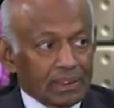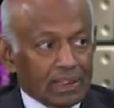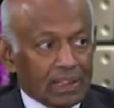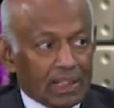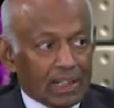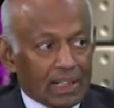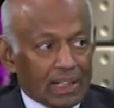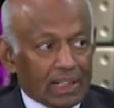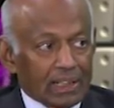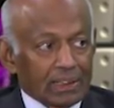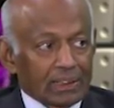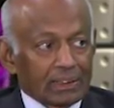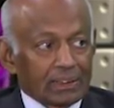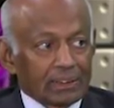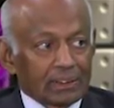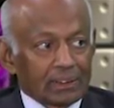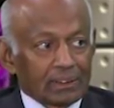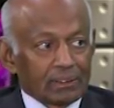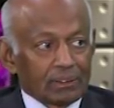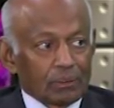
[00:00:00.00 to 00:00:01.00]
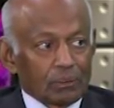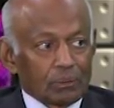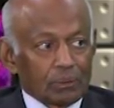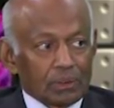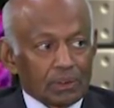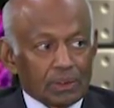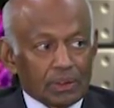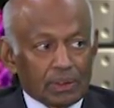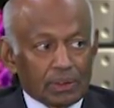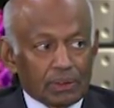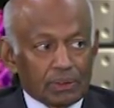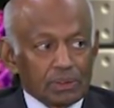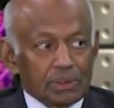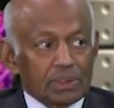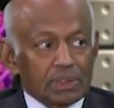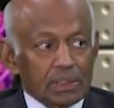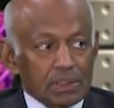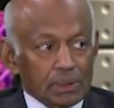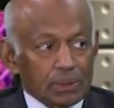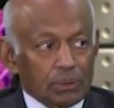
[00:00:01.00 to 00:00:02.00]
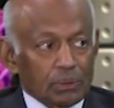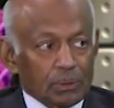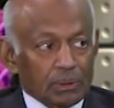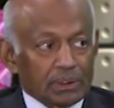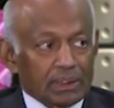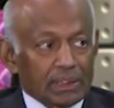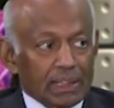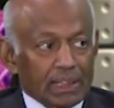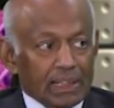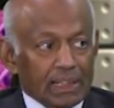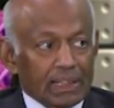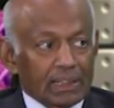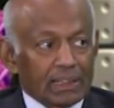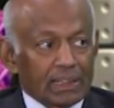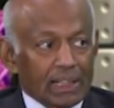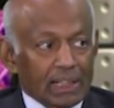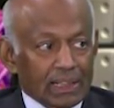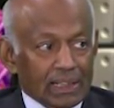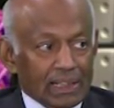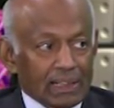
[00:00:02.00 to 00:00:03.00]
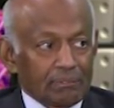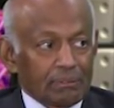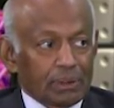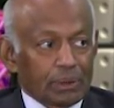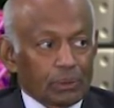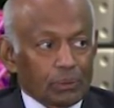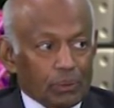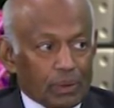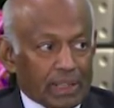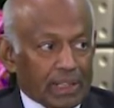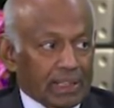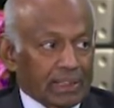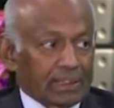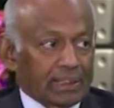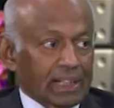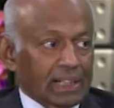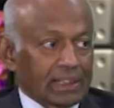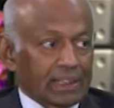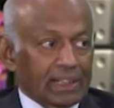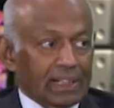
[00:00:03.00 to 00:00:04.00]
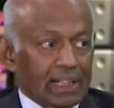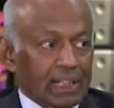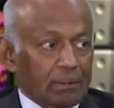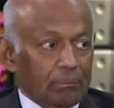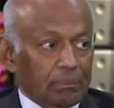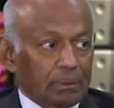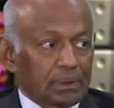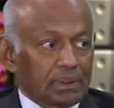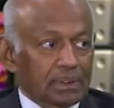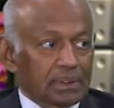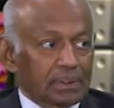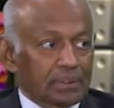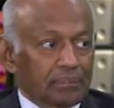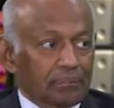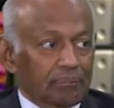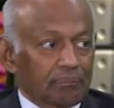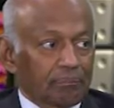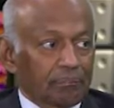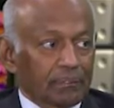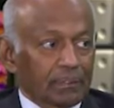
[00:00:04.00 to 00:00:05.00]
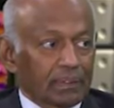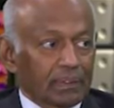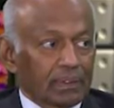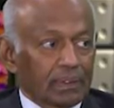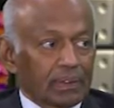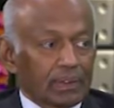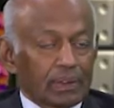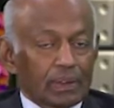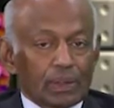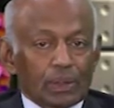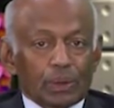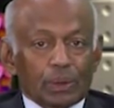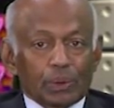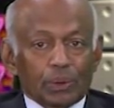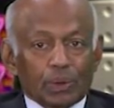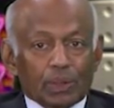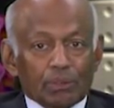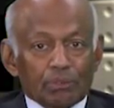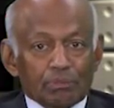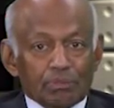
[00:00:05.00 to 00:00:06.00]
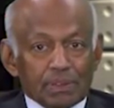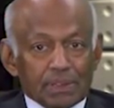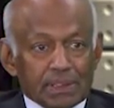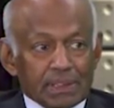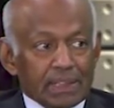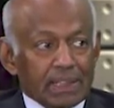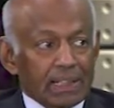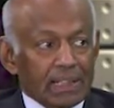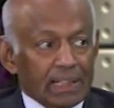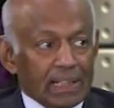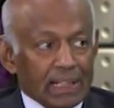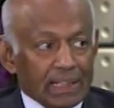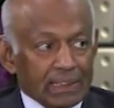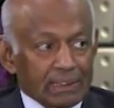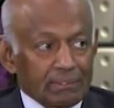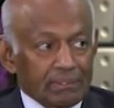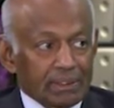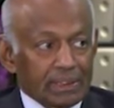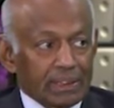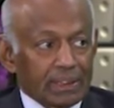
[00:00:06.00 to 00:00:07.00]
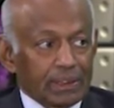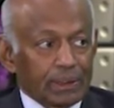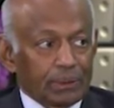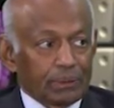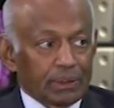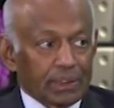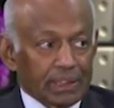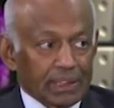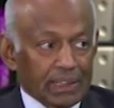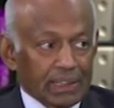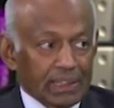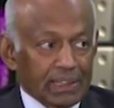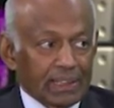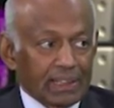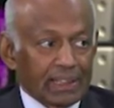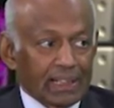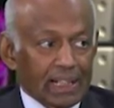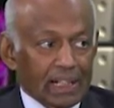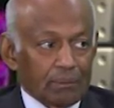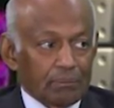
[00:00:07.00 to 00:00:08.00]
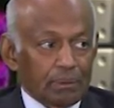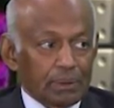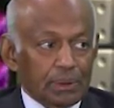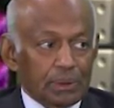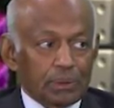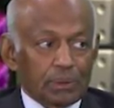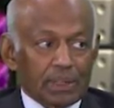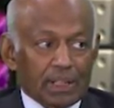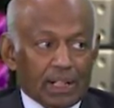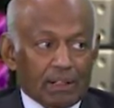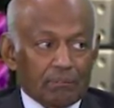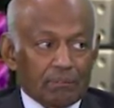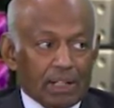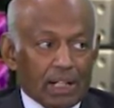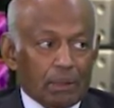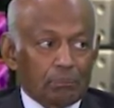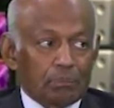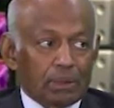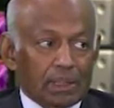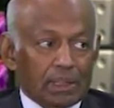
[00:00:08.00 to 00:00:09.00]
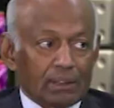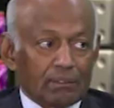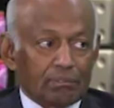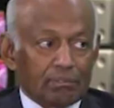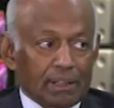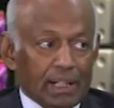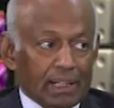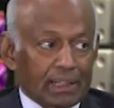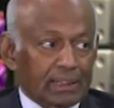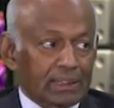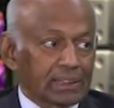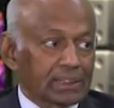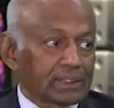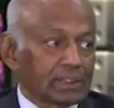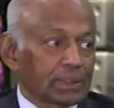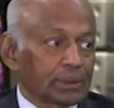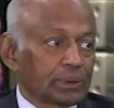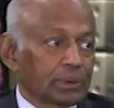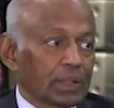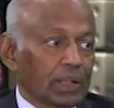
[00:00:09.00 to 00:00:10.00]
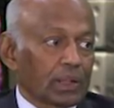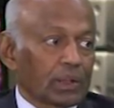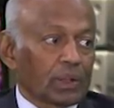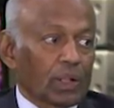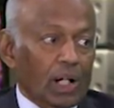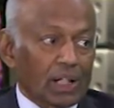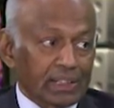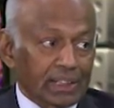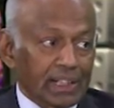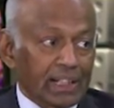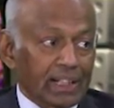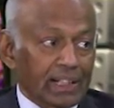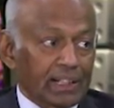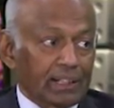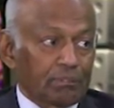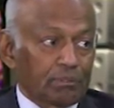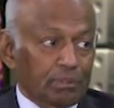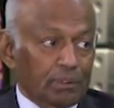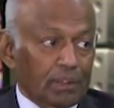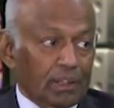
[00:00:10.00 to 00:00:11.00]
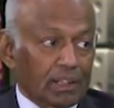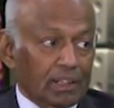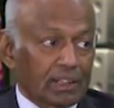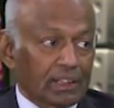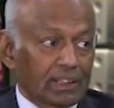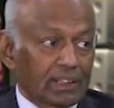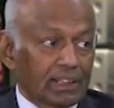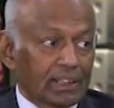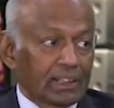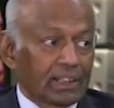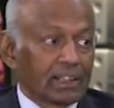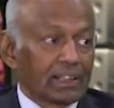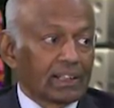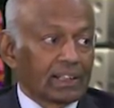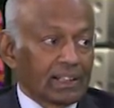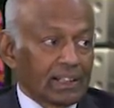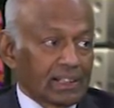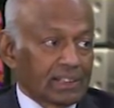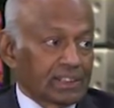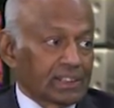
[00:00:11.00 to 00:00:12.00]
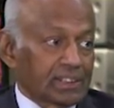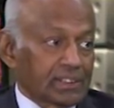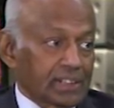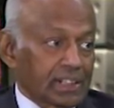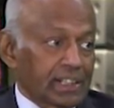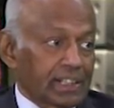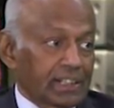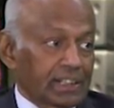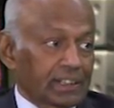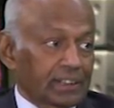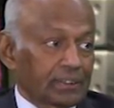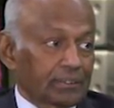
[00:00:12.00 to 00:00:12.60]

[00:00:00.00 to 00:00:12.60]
And you just load the gun and leave it quiet. Nothing happens. Your physical activity, your eating habits, your environmental factors that you are not caring for is a trigger.